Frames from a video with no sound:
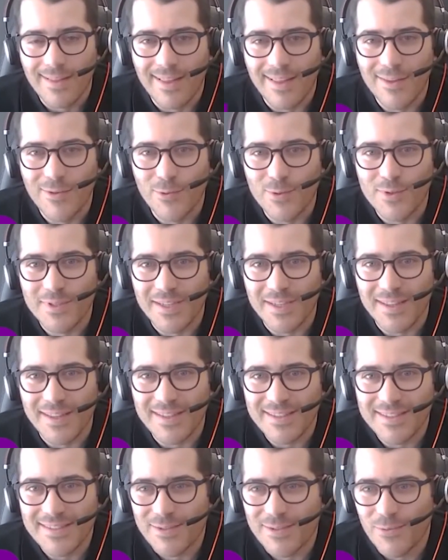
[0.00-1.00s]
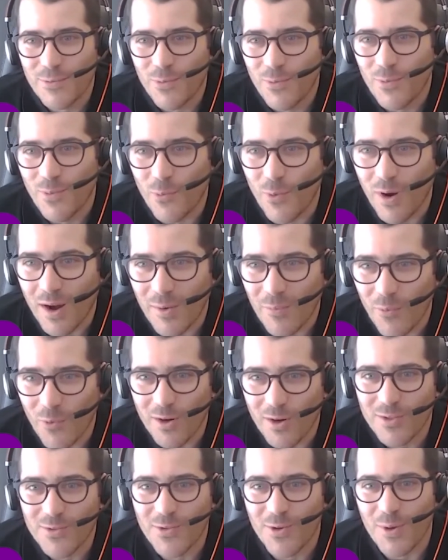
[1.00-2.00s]
Glad to see these
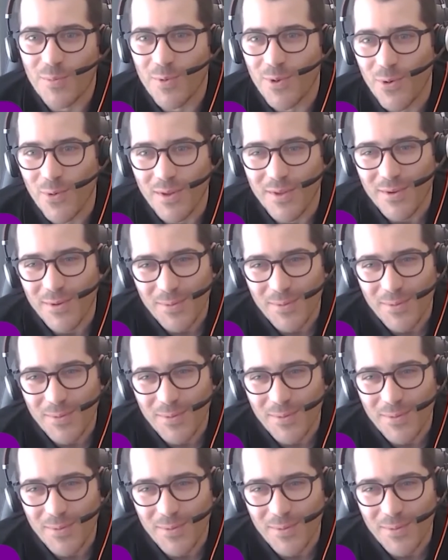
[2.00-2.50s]
warm words from you,